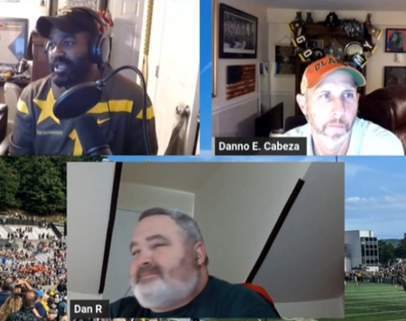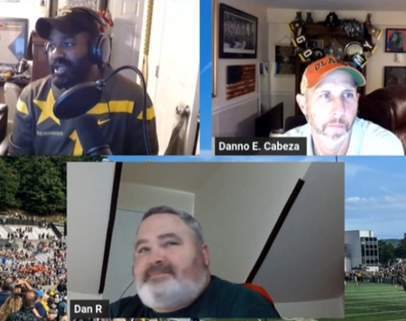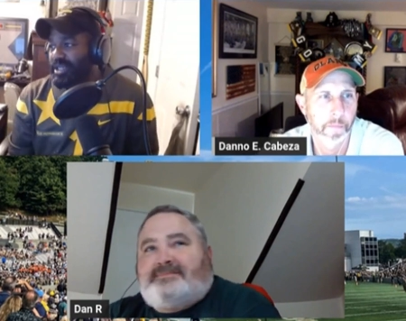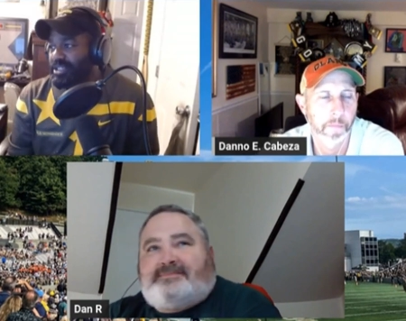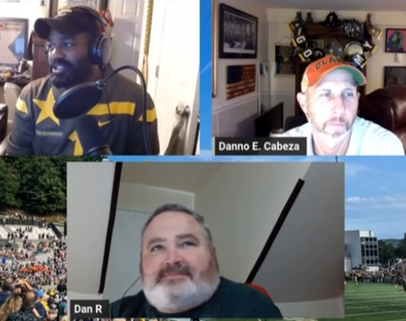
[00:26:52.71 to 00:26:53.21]

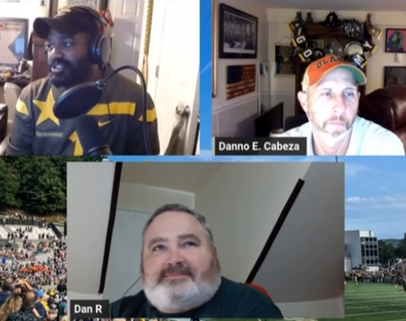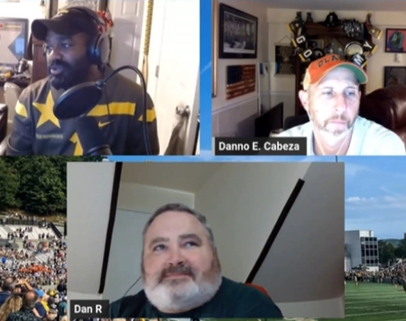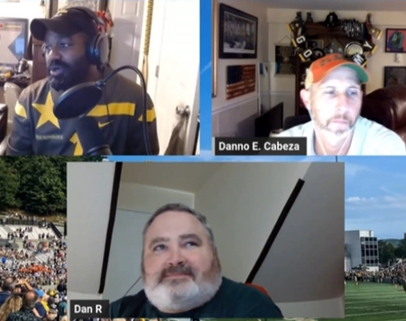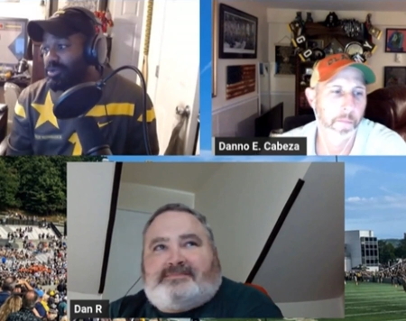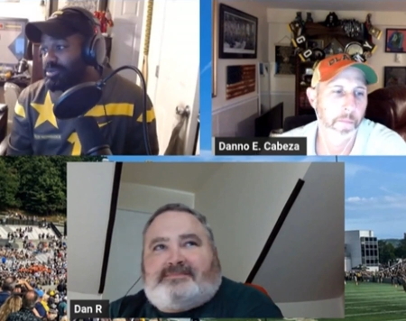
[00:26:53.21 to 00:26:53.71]
Speaker 1: and an
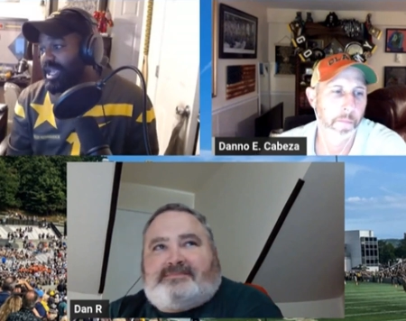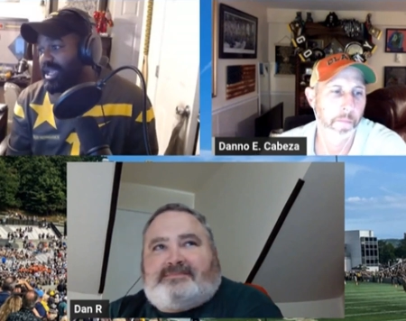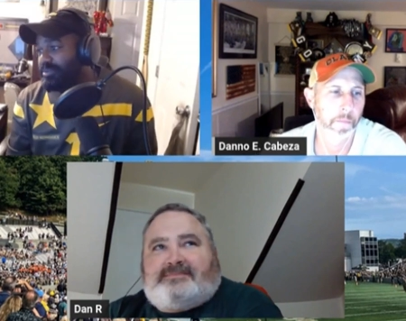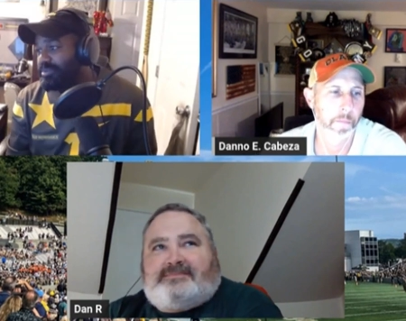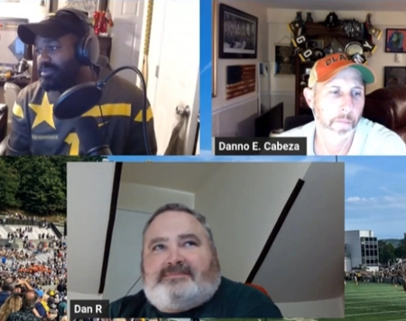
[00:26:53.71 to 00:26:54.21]
additional home
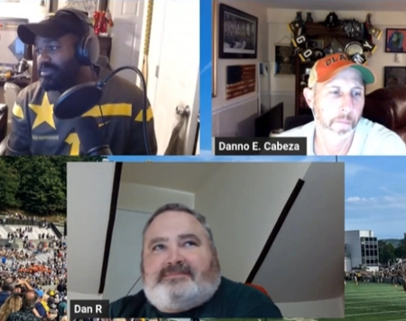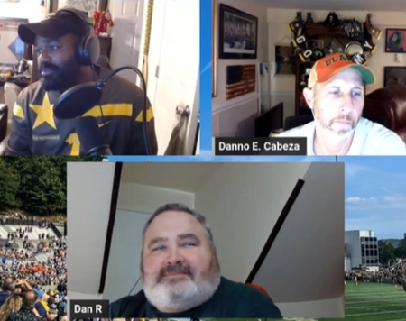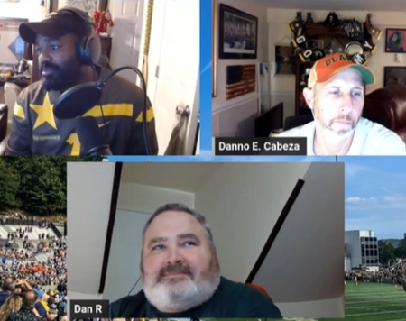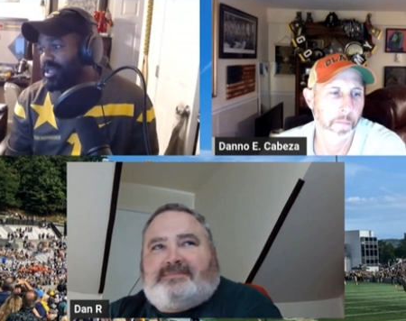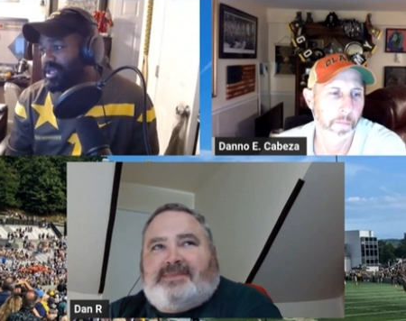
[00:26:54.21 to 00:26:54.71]
game
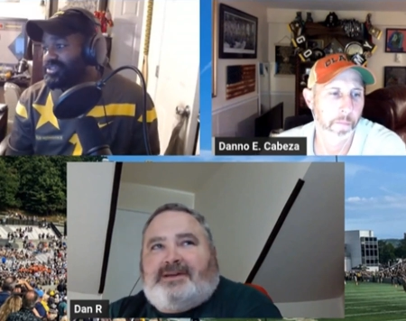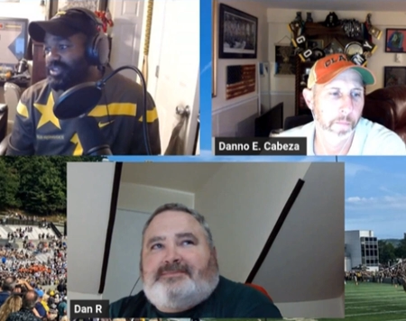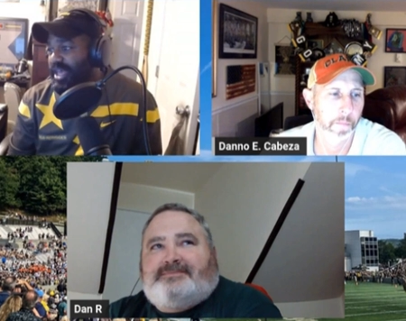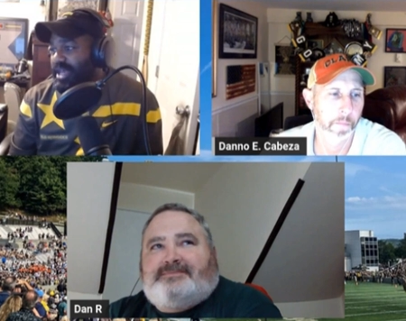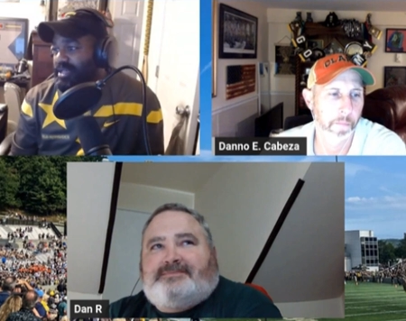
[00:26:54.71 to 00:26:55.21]
because
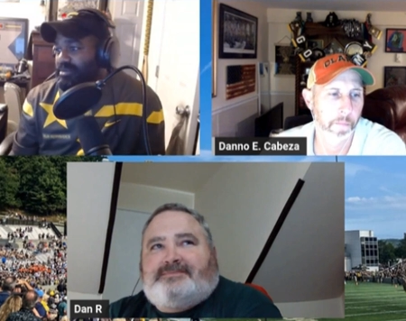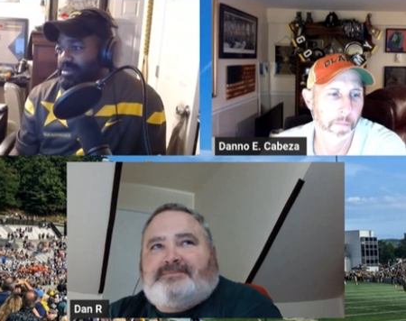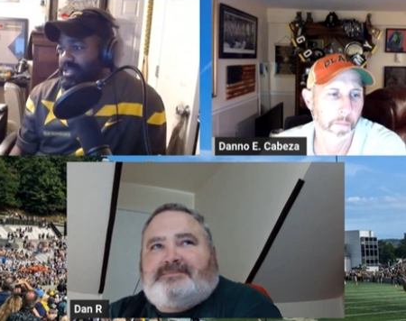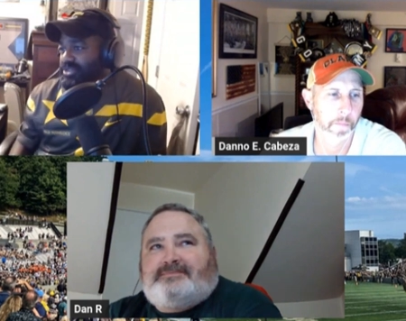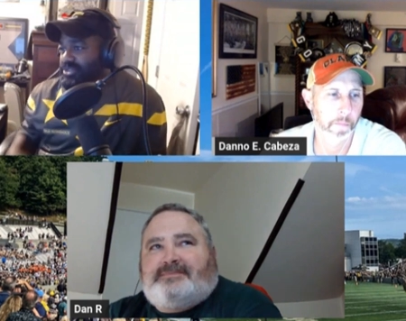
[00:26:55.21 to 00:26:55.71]
of that
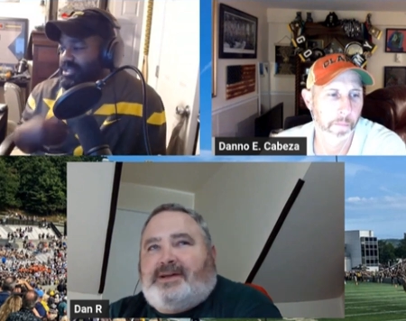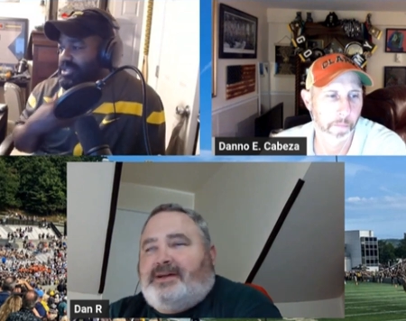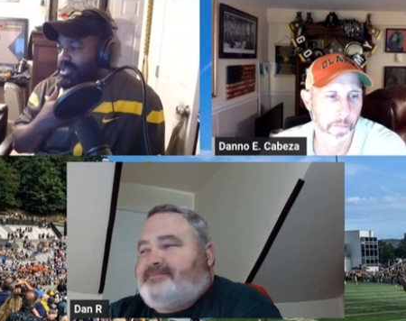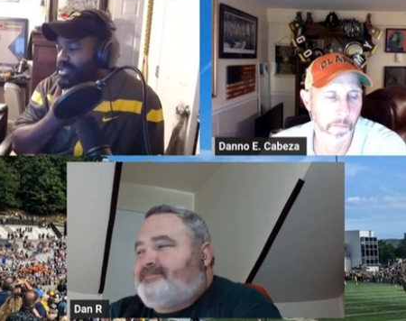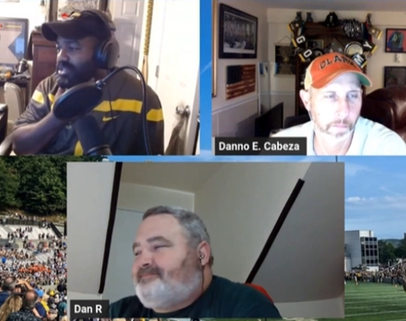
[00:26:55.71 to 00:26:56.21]
because of
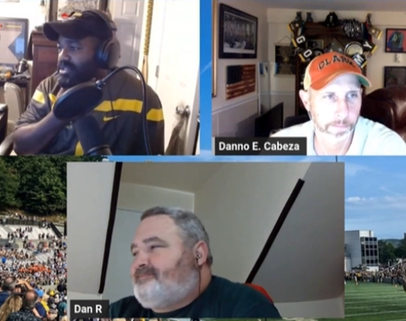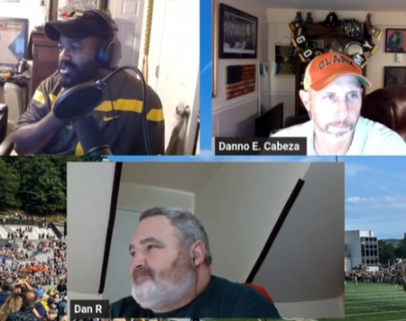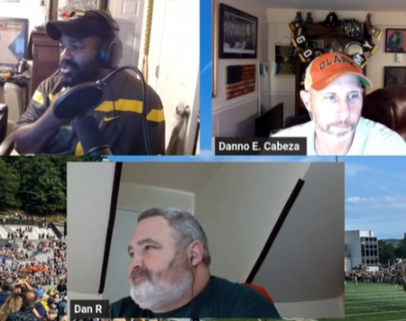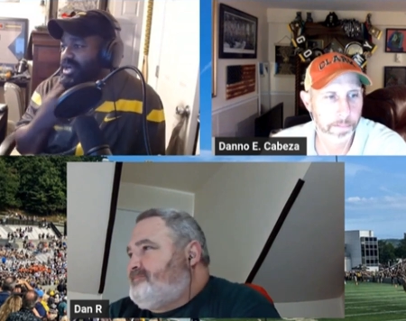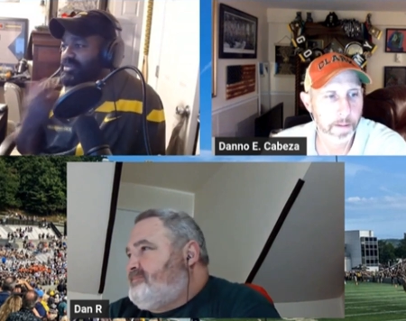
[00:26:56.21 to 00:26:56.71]
the, the the
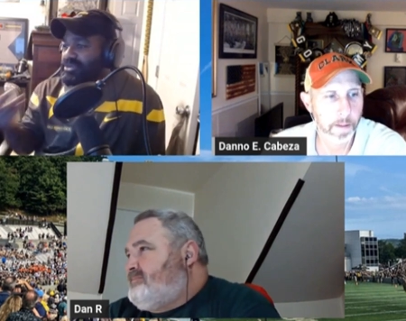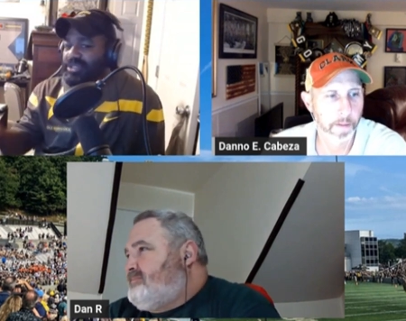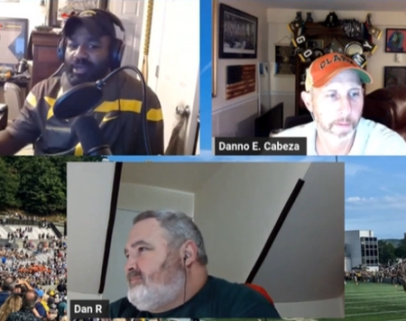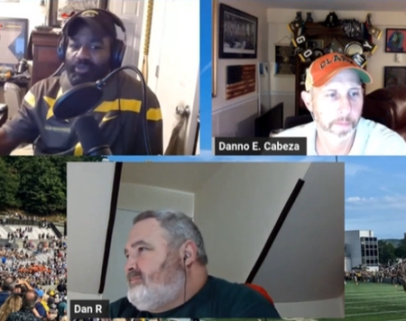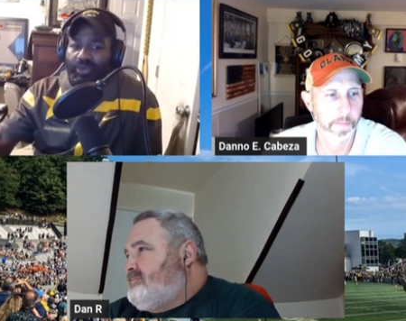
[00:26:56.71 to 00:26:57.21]
travel
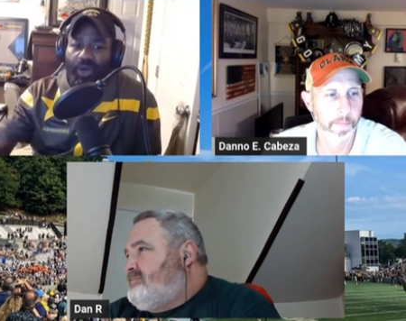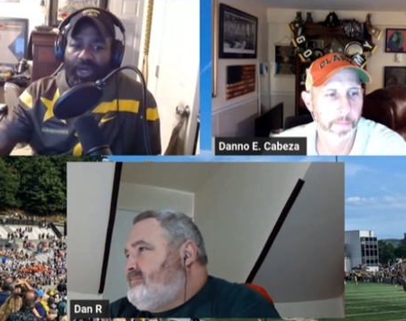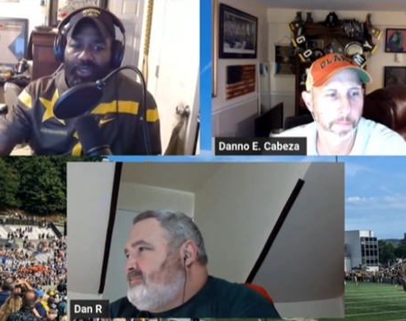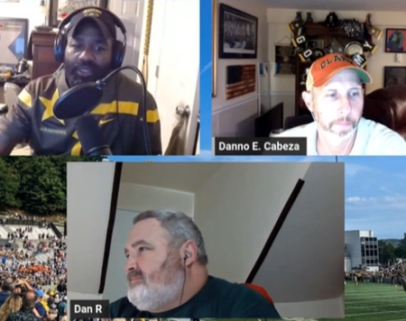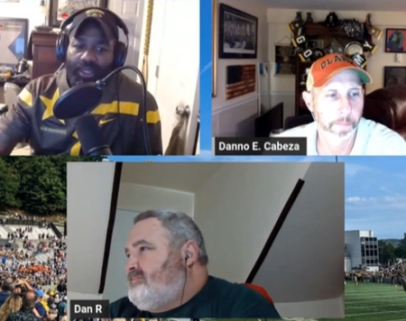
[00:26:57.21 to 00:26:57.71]
time required.